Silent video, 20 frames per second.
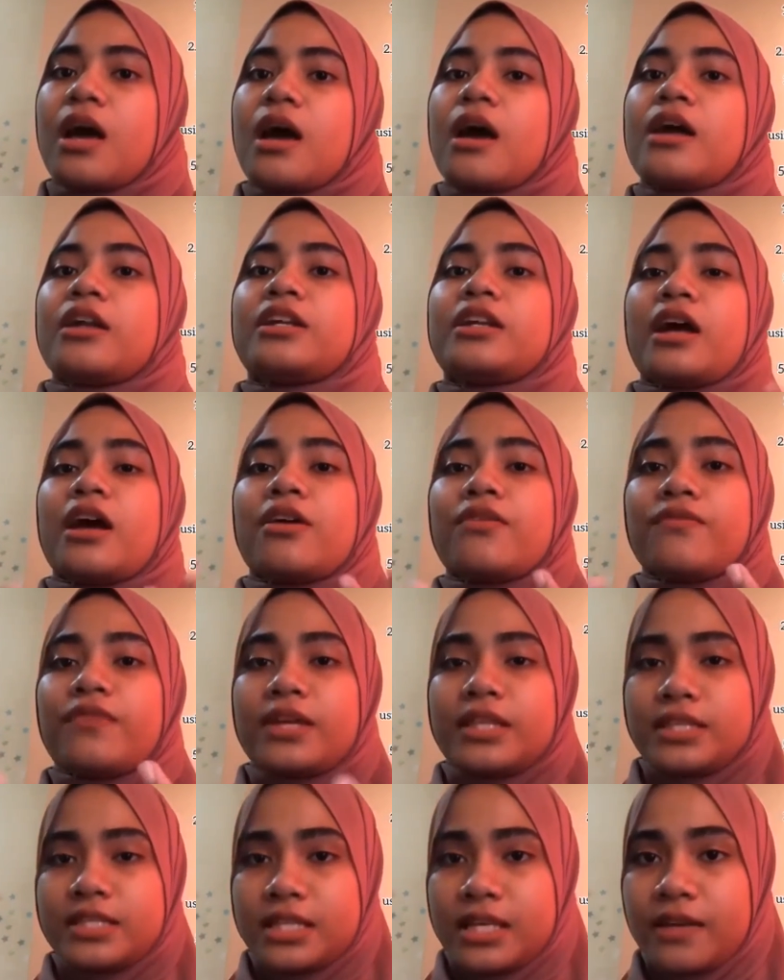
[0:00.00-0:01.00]

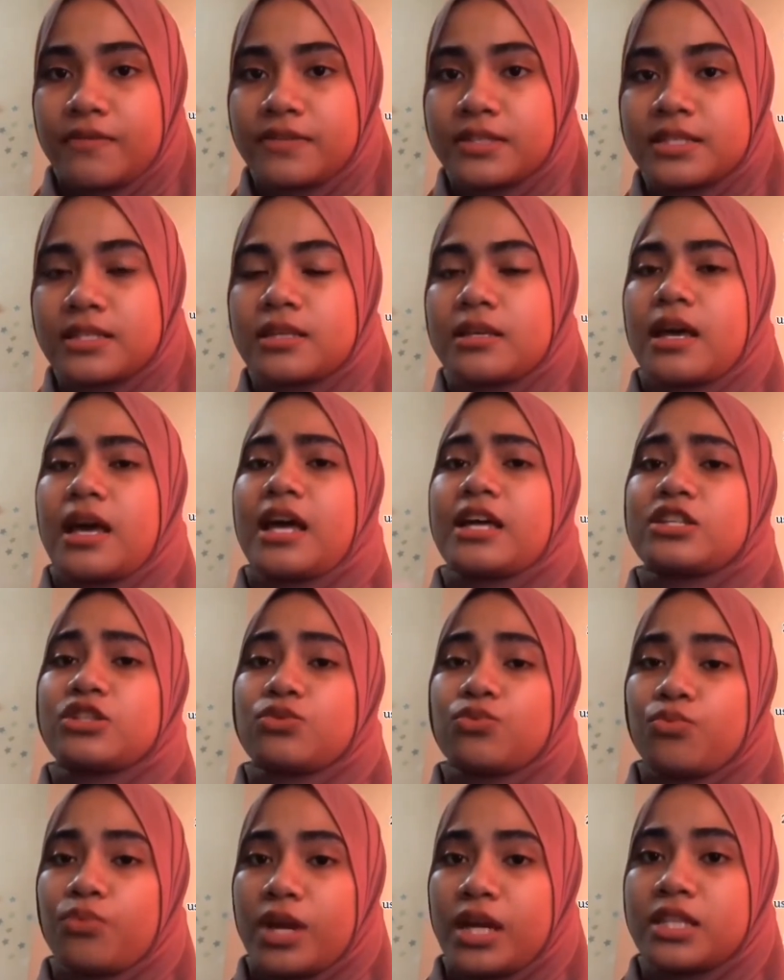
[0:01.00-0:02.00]
derivatives as
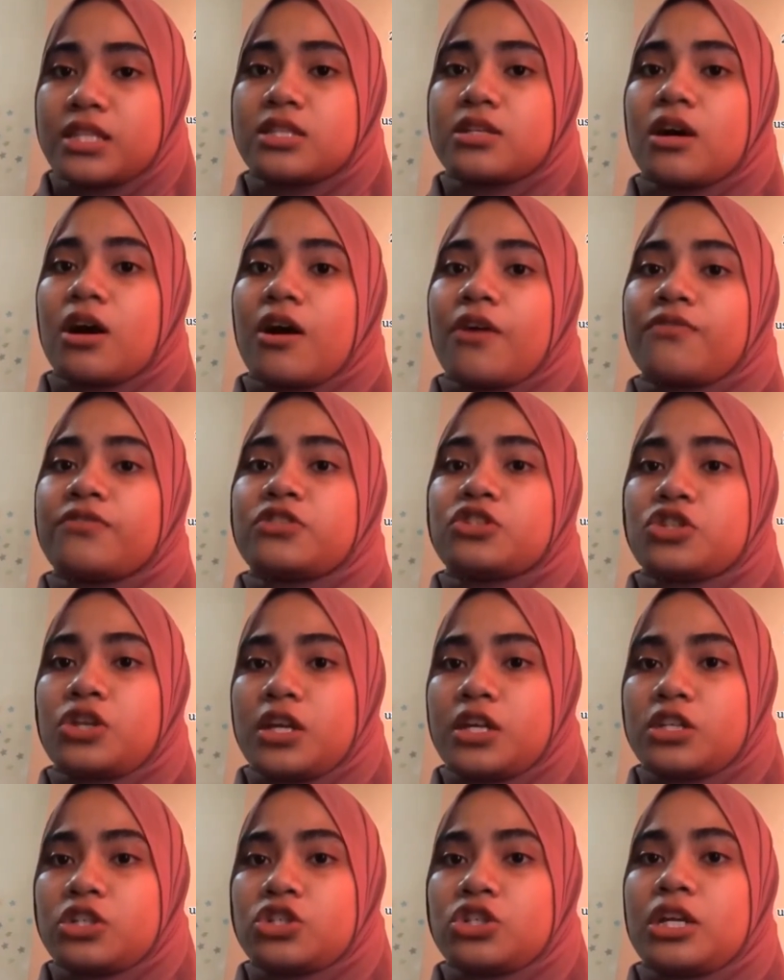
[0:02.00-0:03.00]
rates of
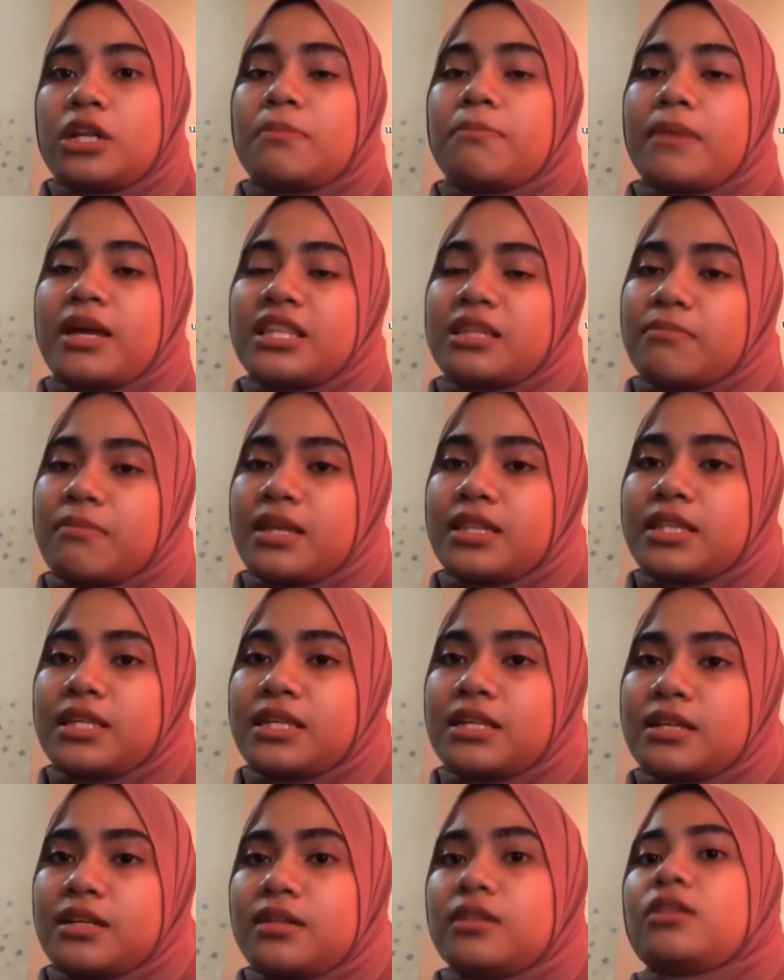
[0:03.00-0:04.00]
change in
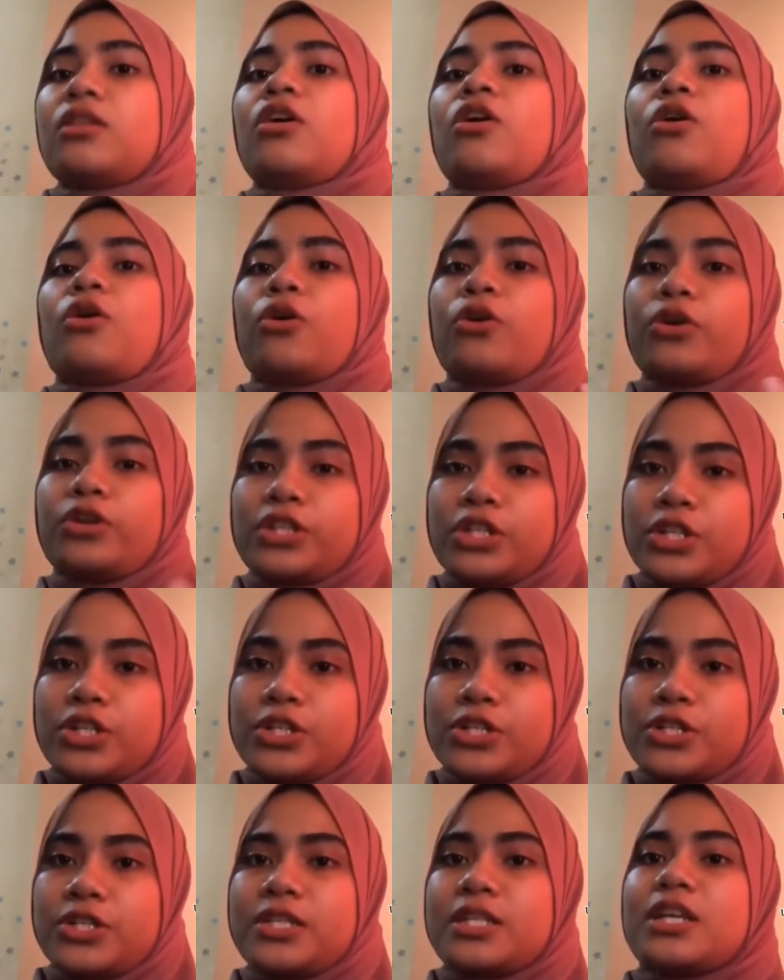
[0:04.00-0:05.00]
mathematical
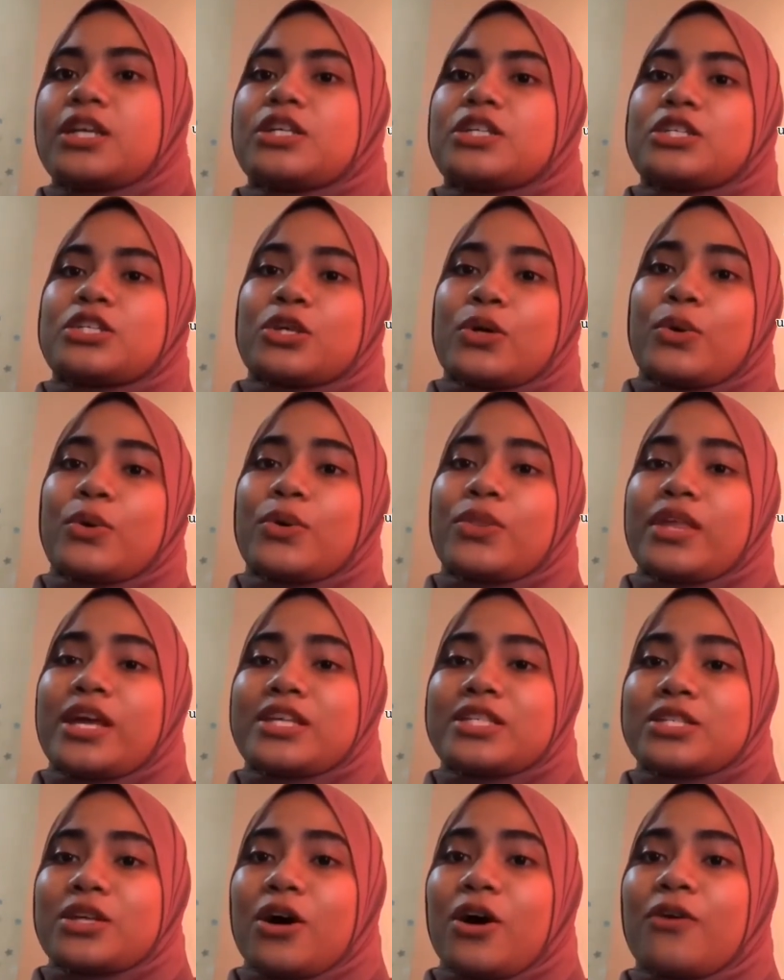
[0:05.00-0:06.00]
orders. So that's all